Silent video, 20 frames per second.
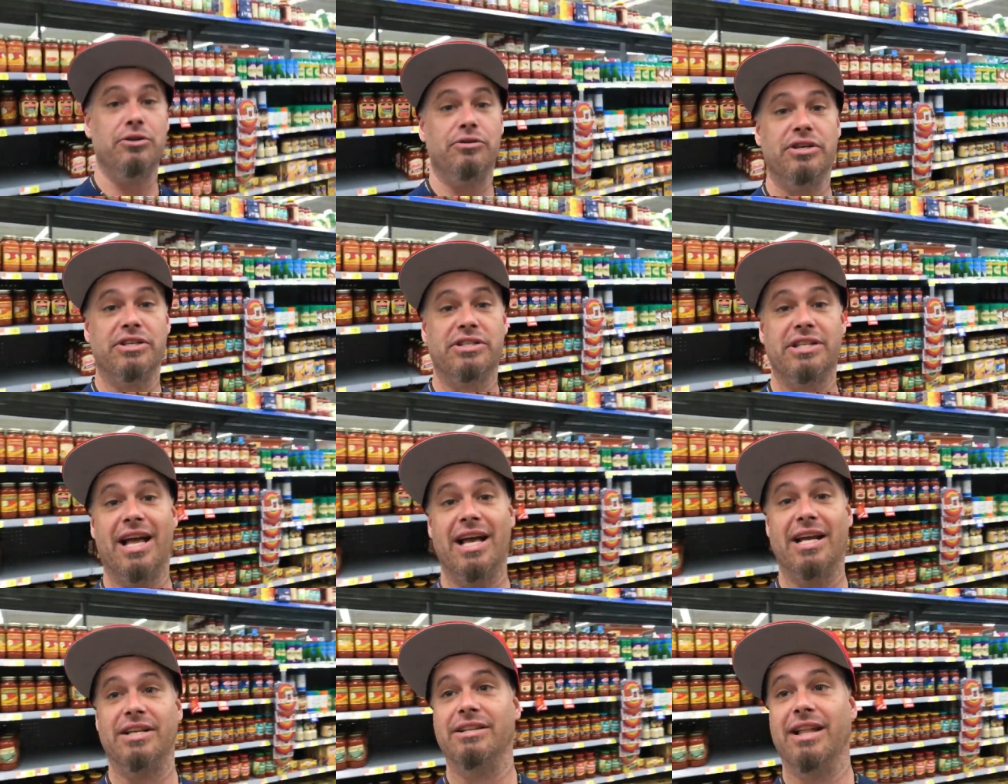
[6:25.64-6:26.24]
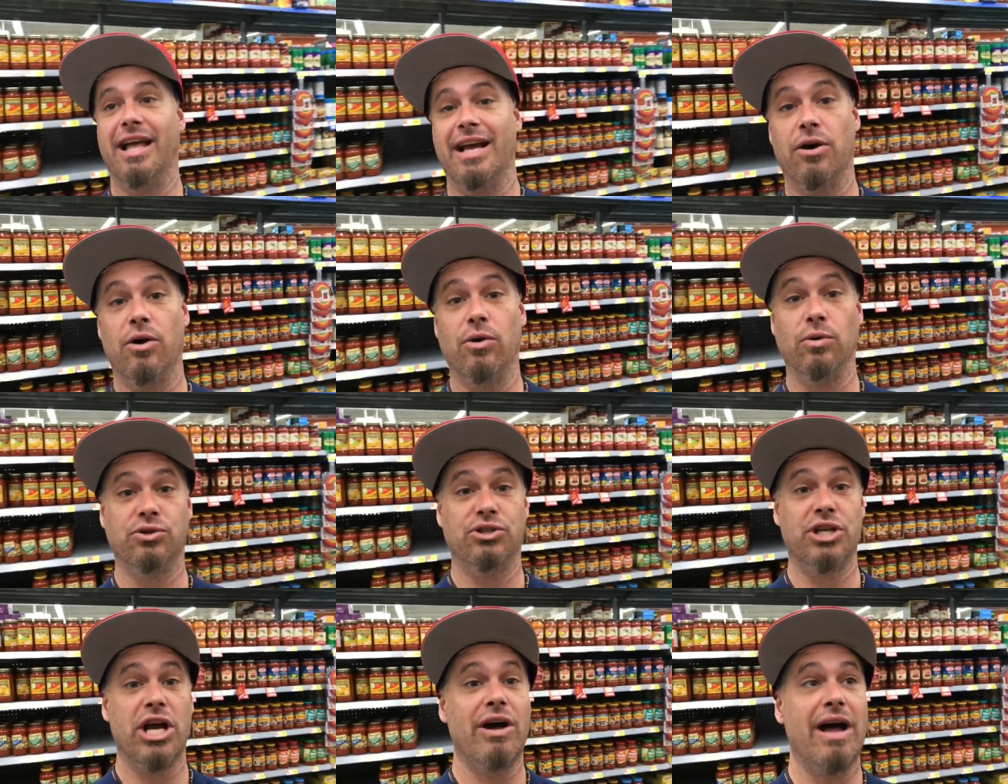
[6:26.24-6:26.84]
do this like like
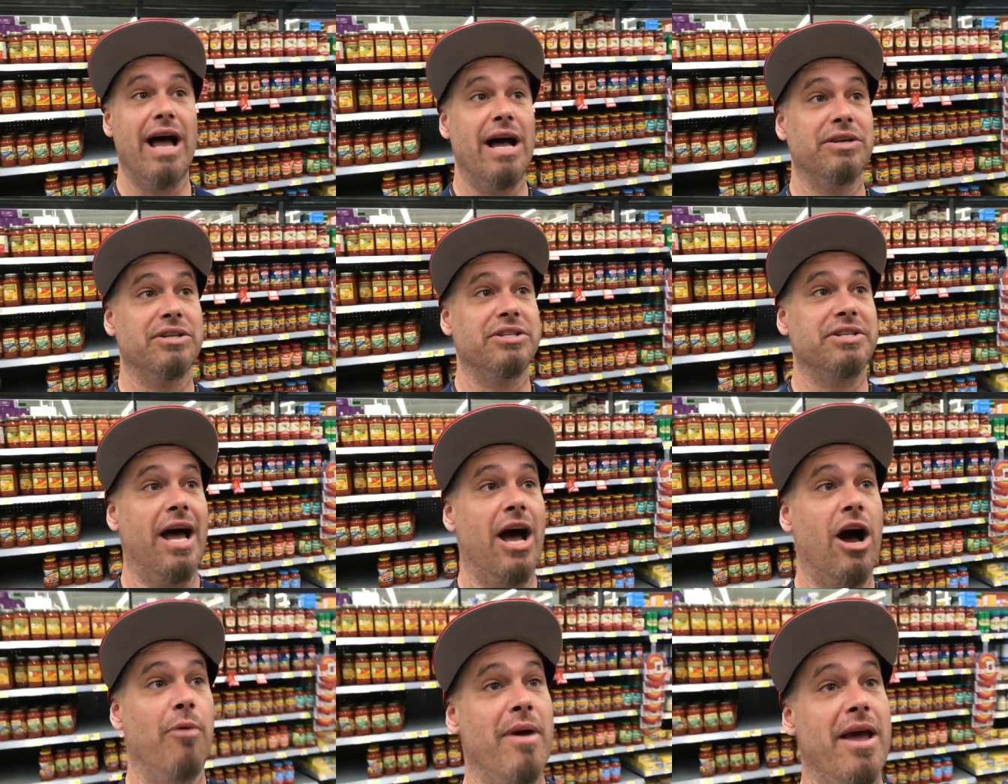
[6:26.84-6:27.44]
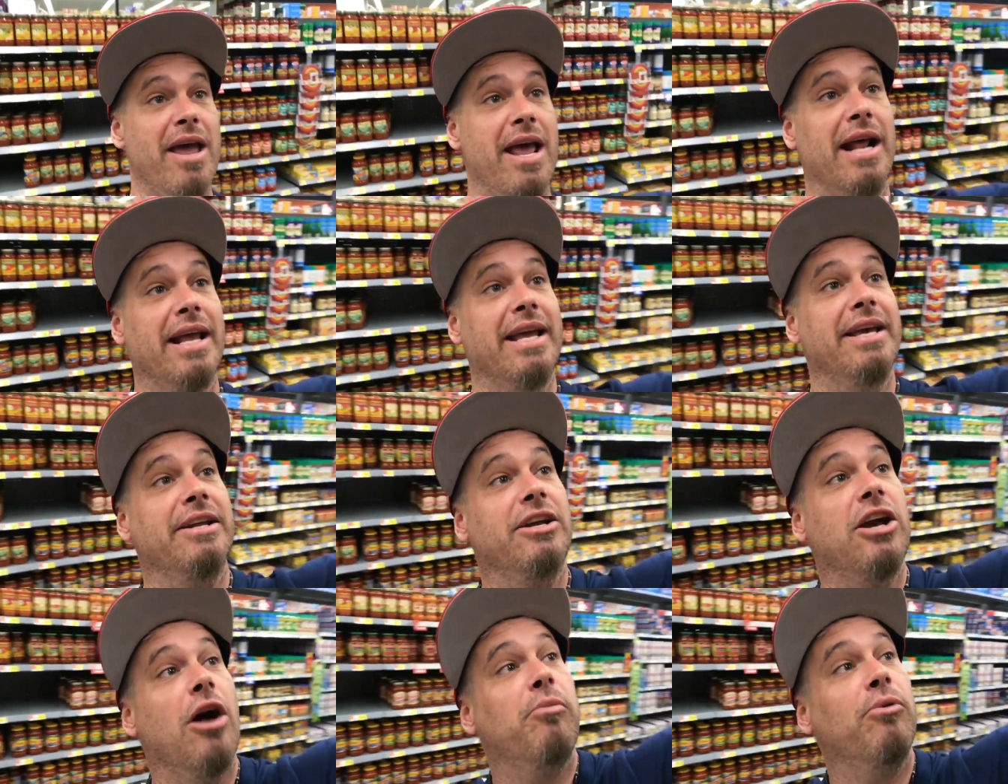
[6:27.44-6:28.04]
old jailhouse style, man. I
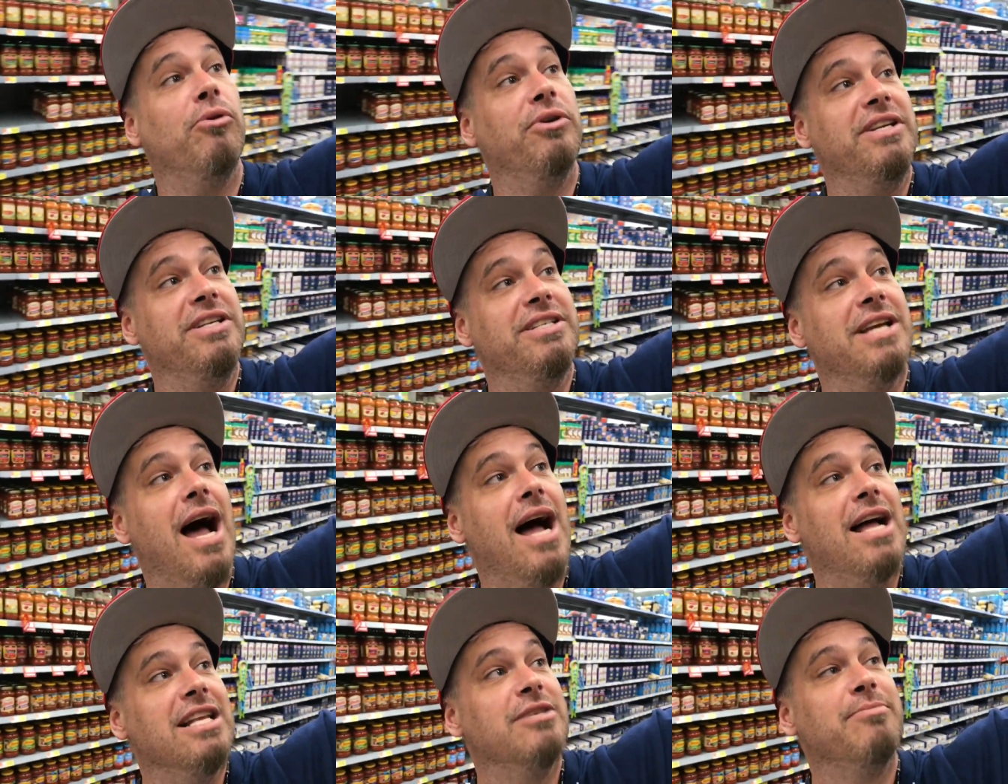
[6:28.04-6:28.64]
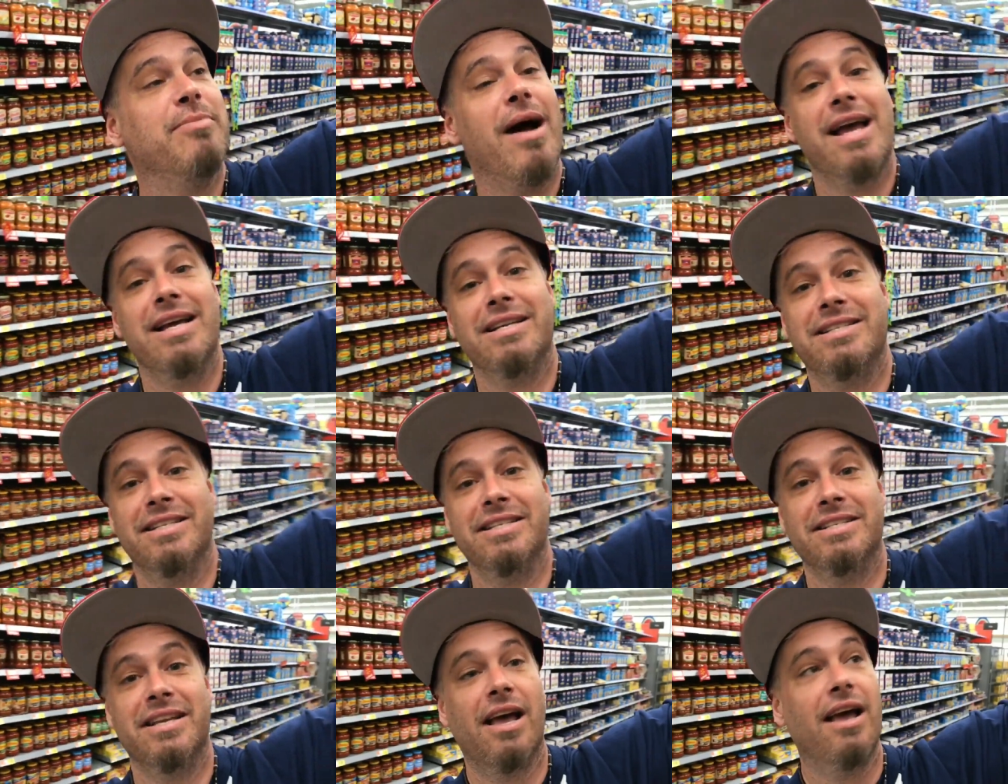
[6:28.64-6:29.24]
get a couple of these hot and
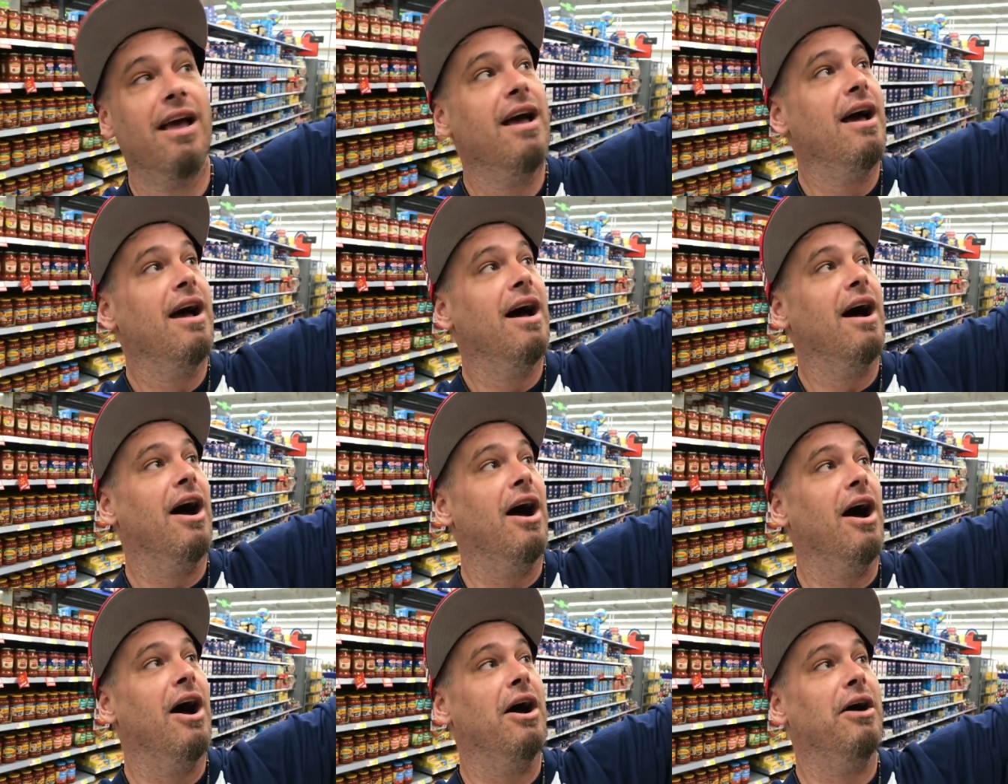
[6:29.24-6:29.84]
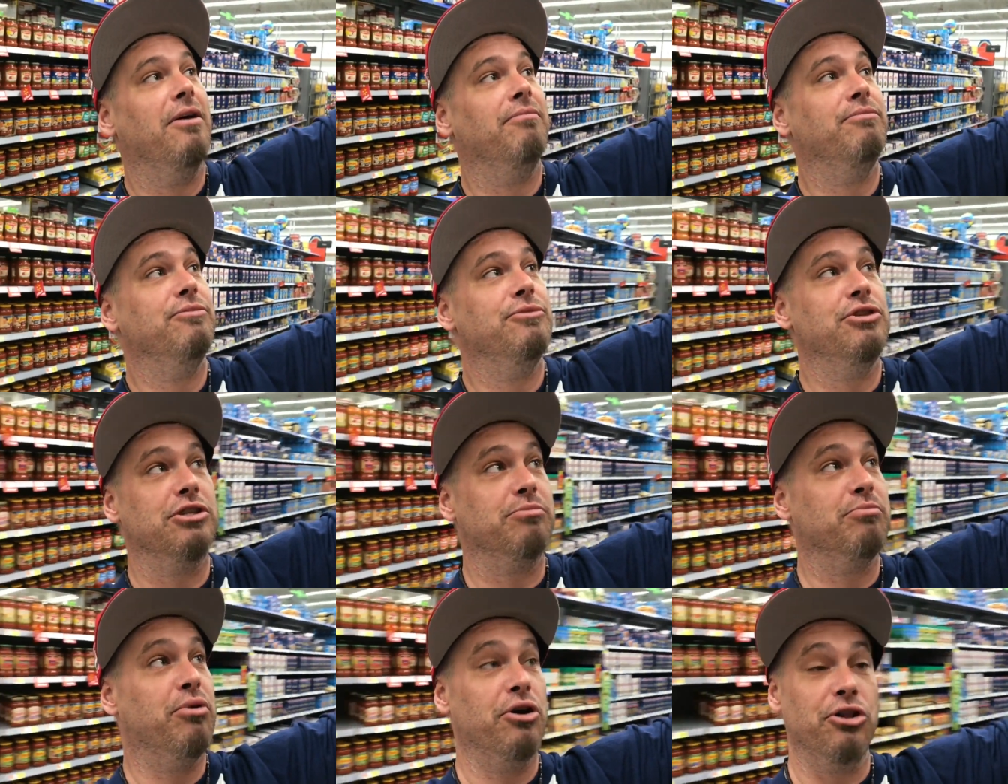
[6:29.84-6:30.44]
spicies. Uh,
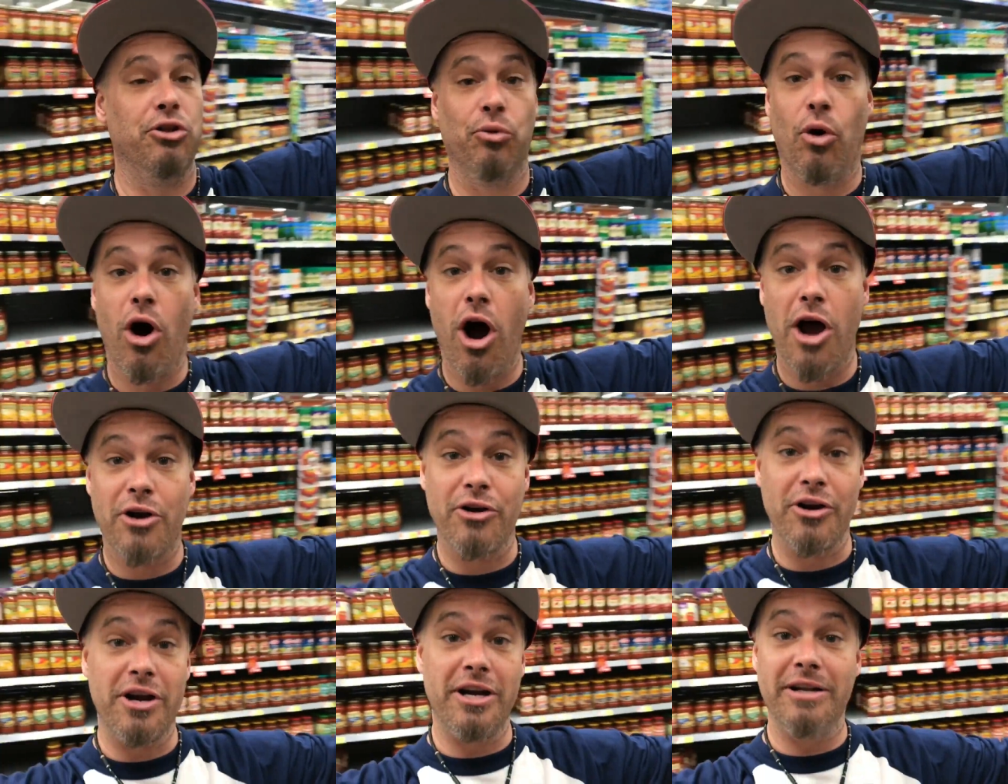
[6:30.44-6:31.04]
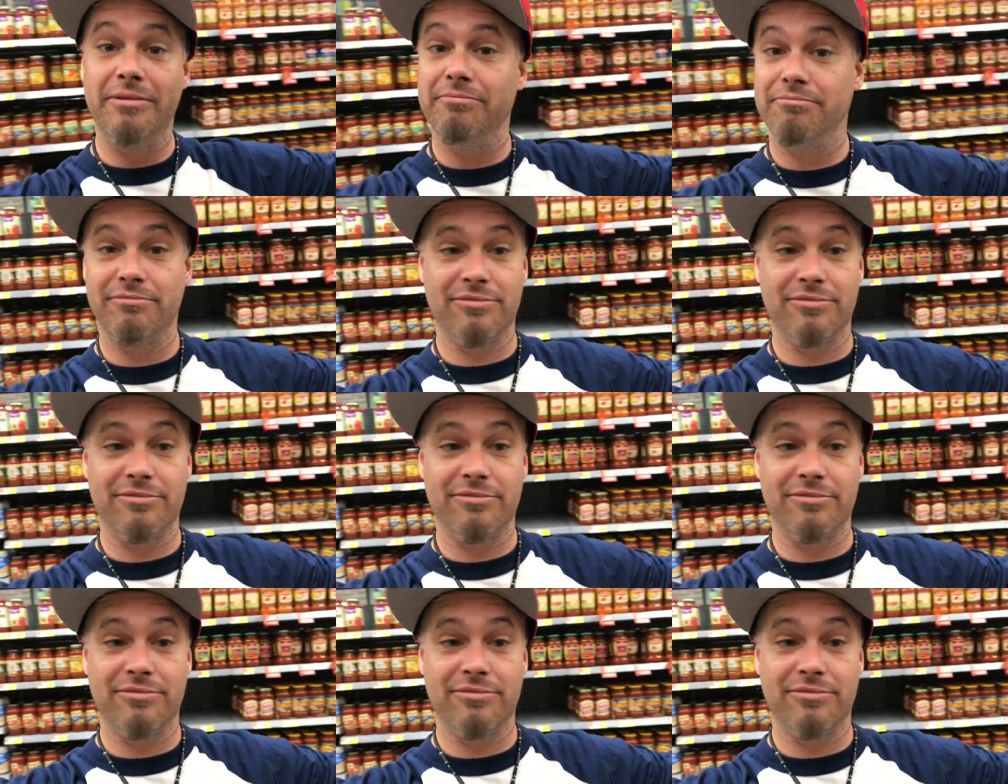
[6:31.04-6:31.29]
you just put the water in it,